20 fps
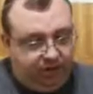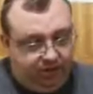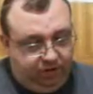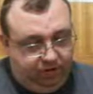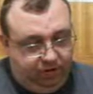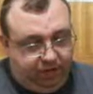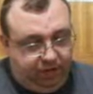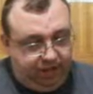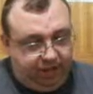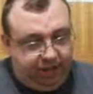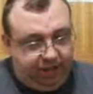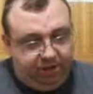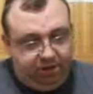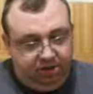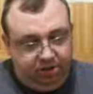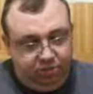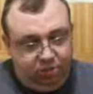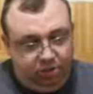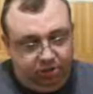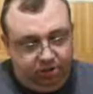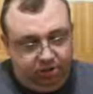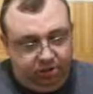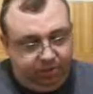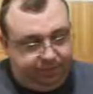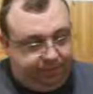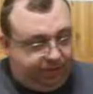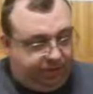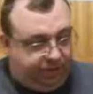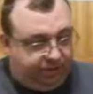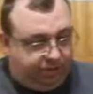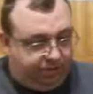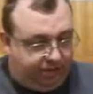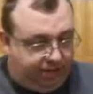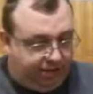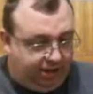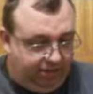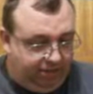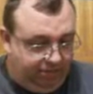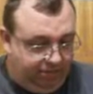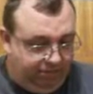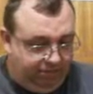I something into that.